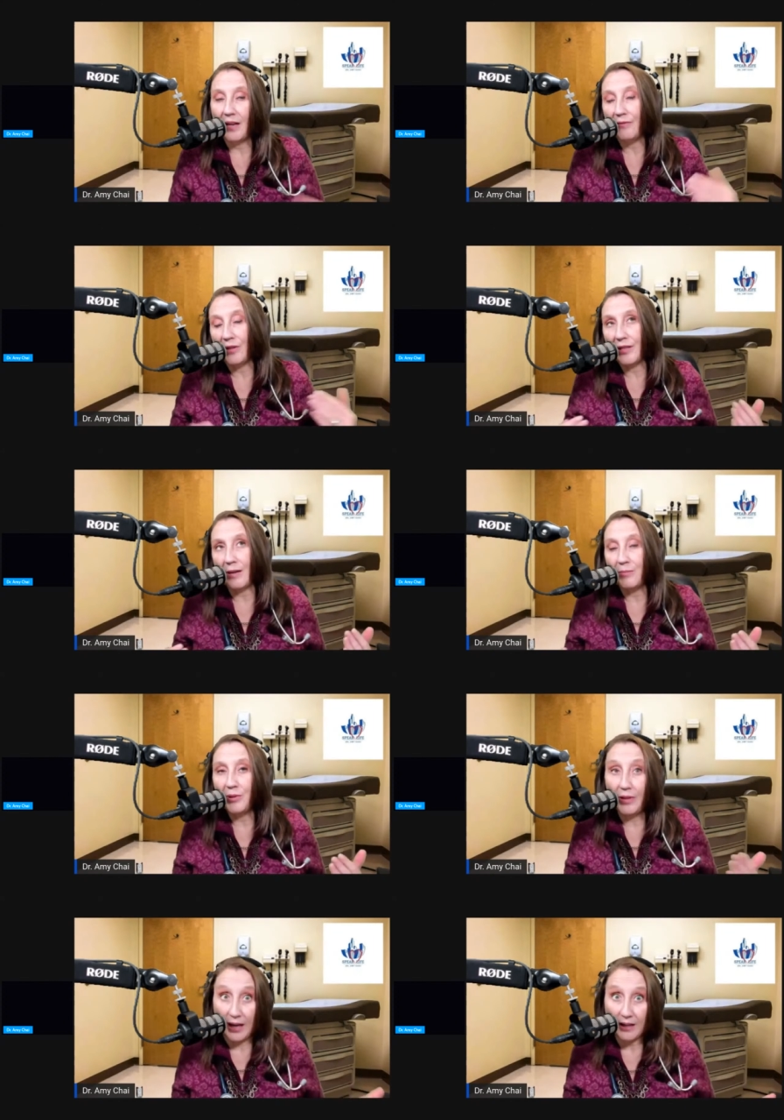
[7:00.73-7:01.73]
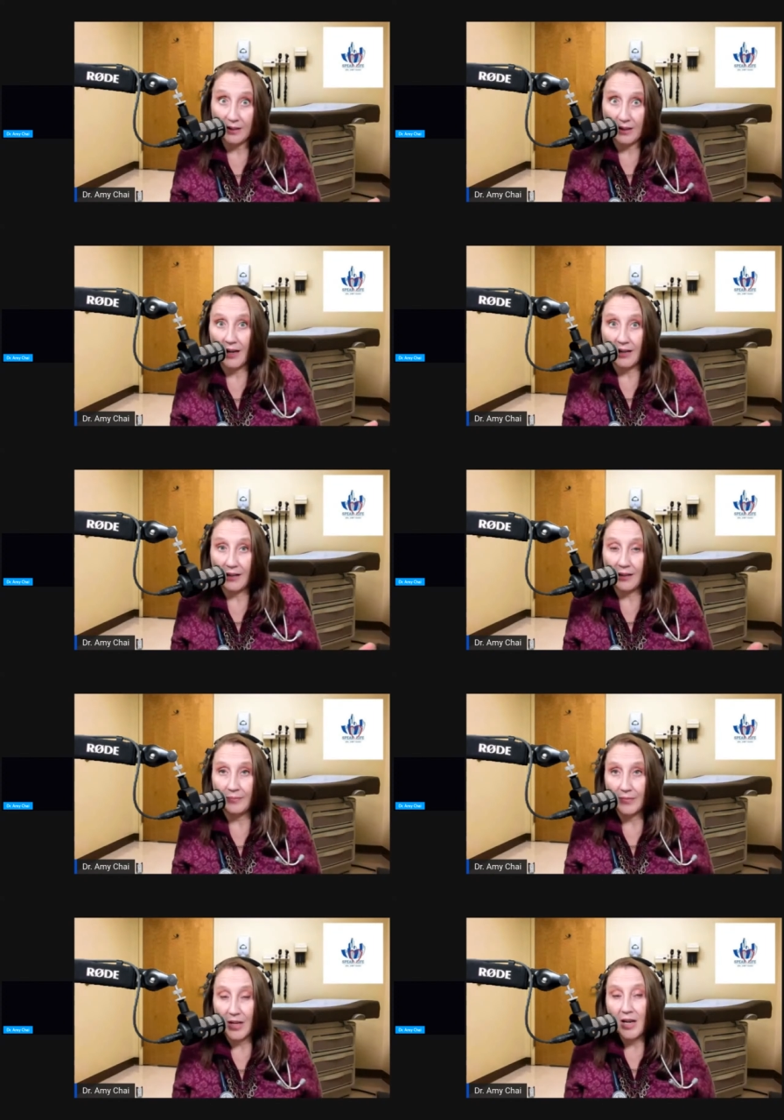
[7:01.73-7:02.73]
for example, anxiety.
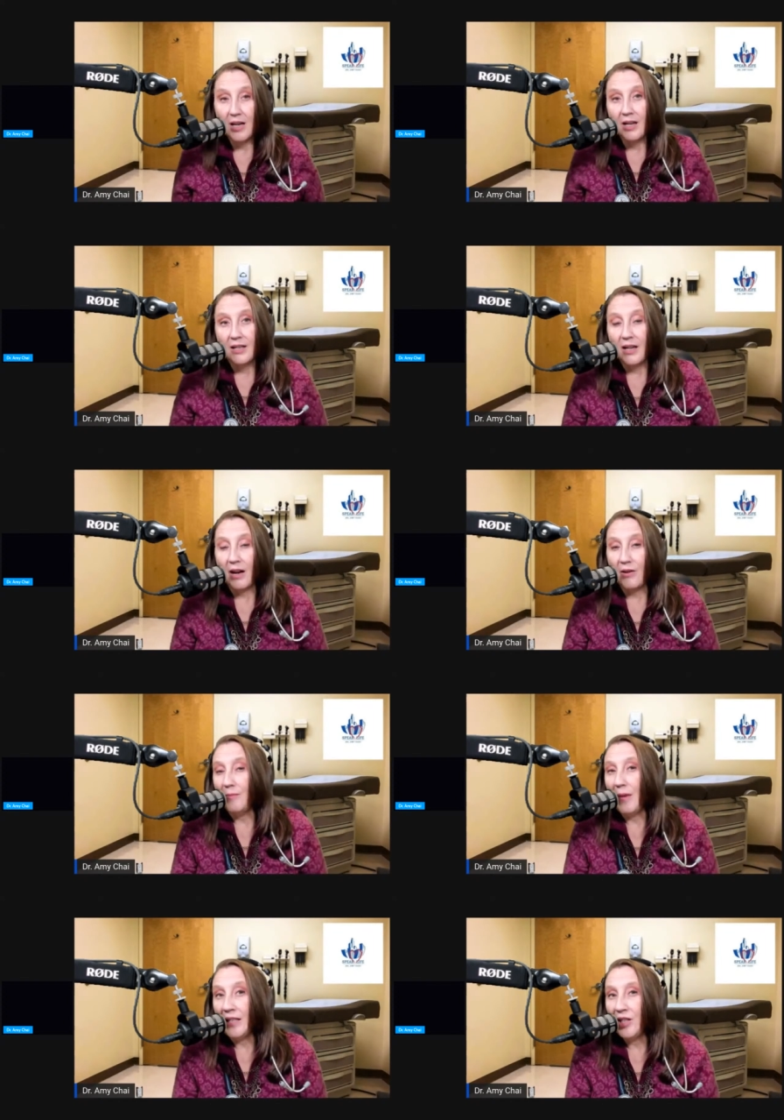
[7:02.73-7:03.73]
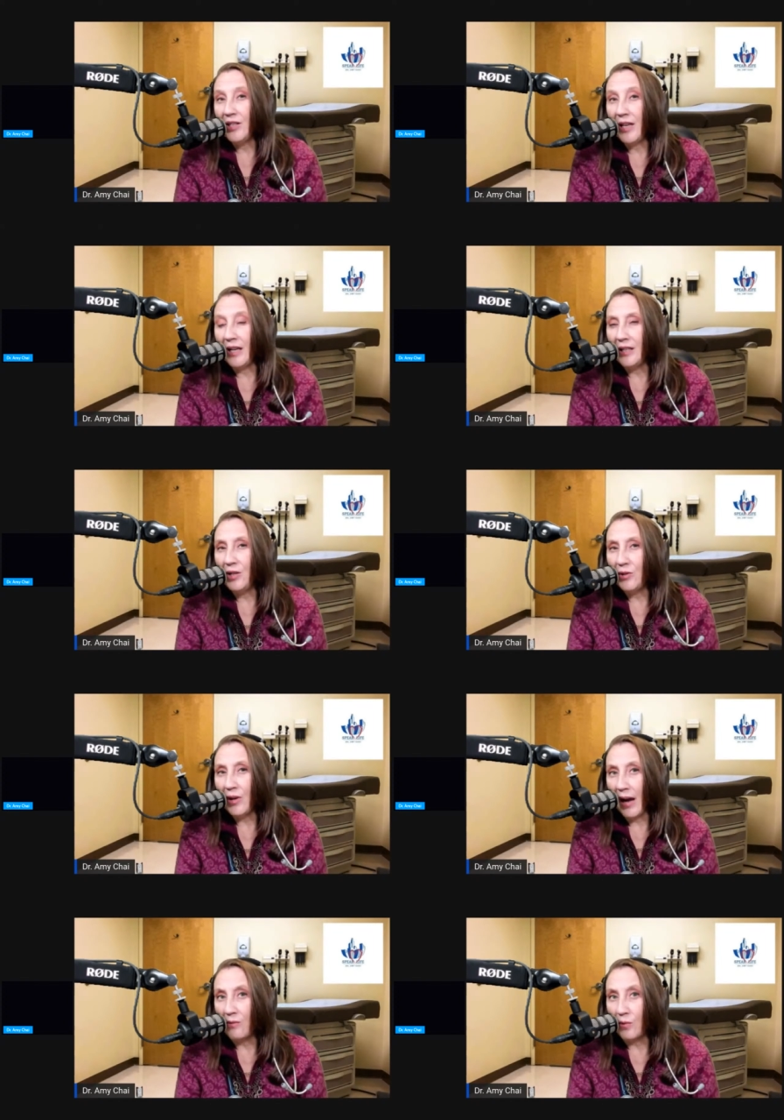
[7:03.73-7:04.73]
Now, imagine that you're
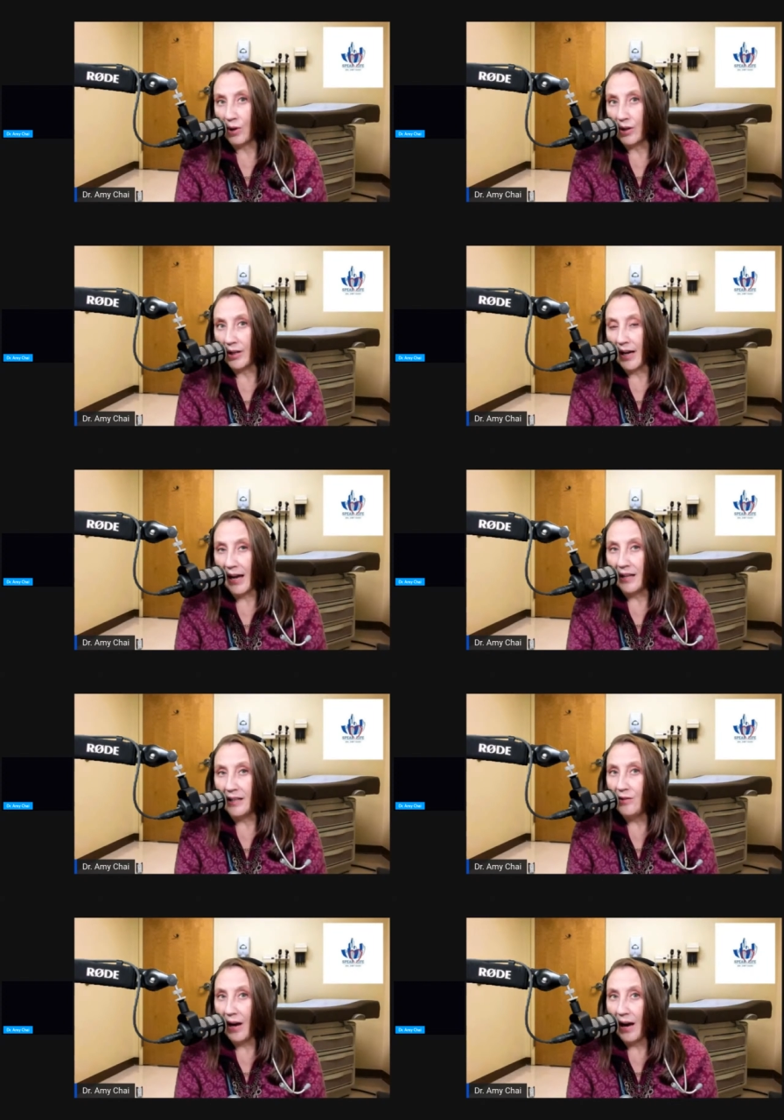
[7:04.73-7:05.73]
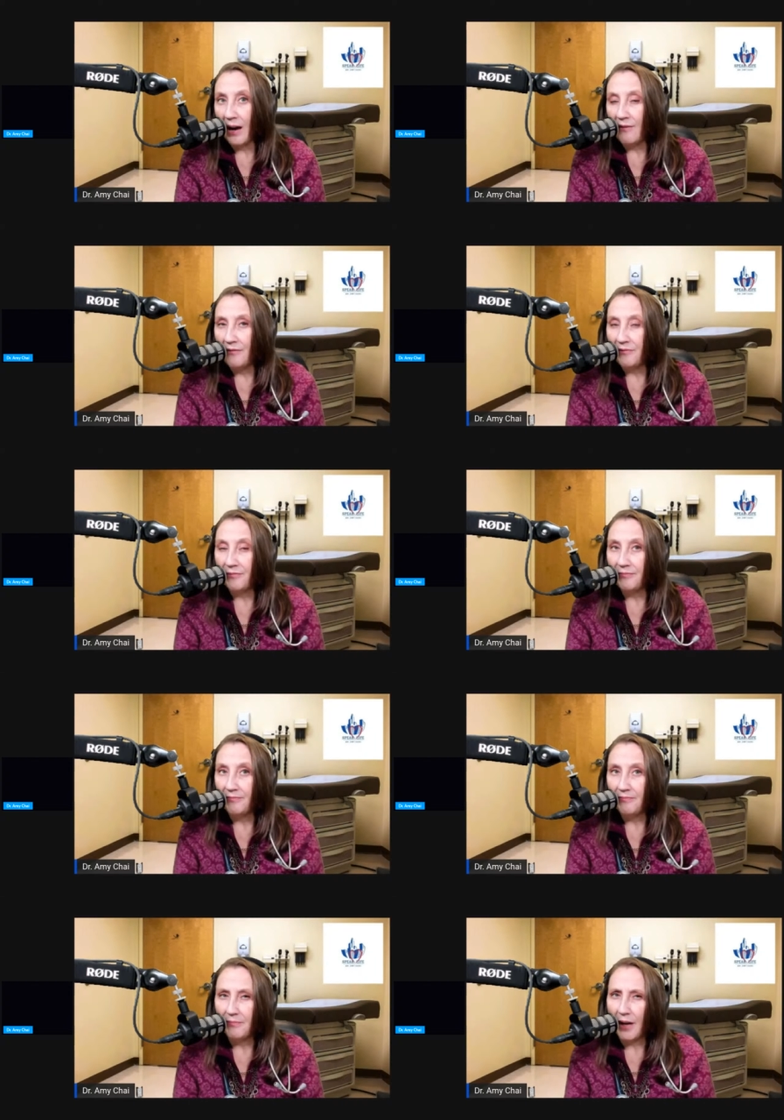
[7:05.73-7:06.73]
at work and you have
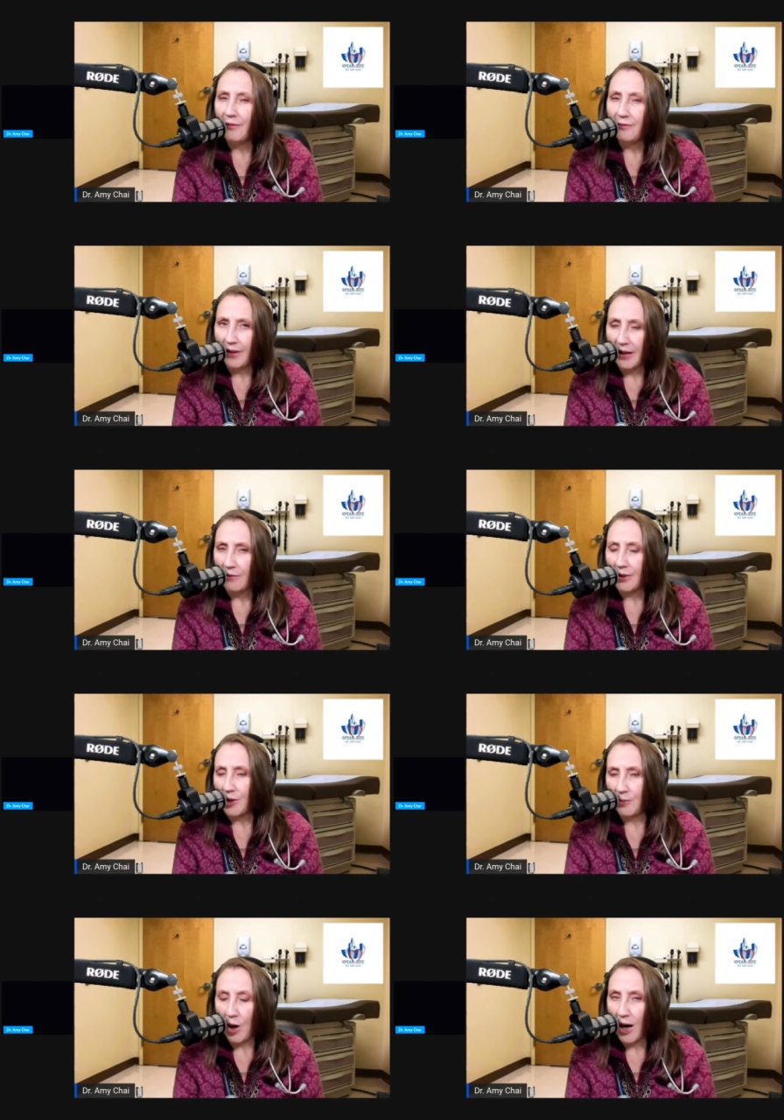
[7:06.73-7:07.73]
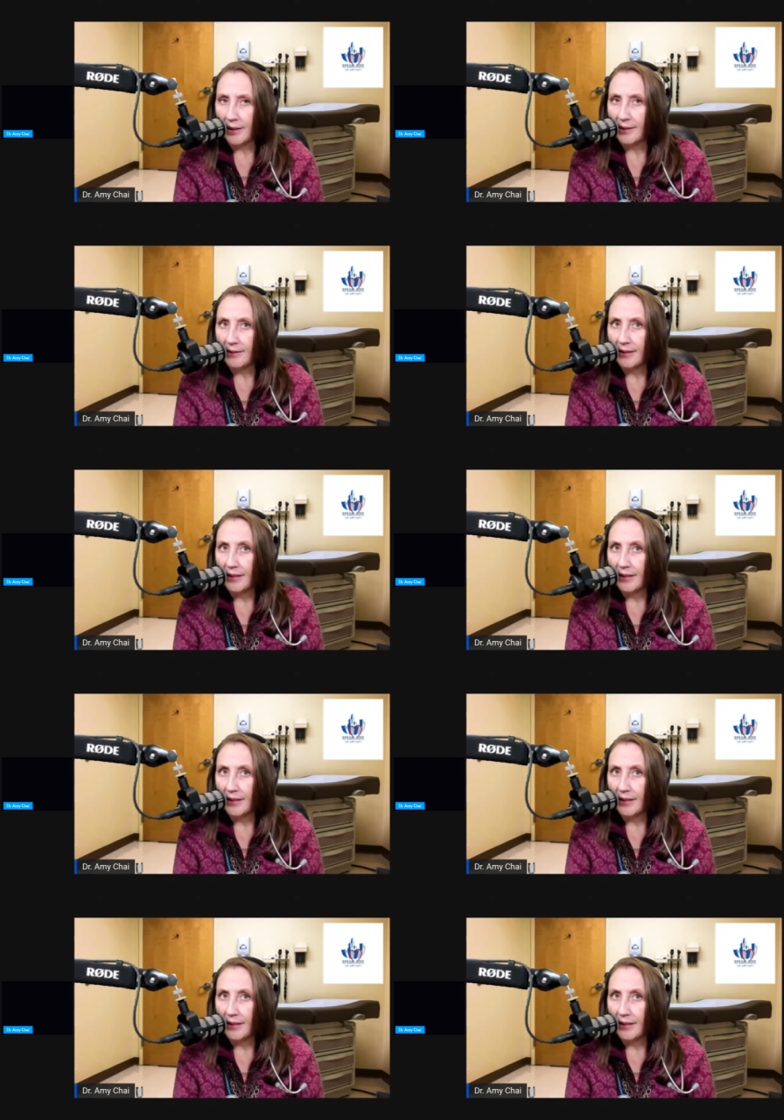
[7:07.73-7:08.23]
a fight with your boss.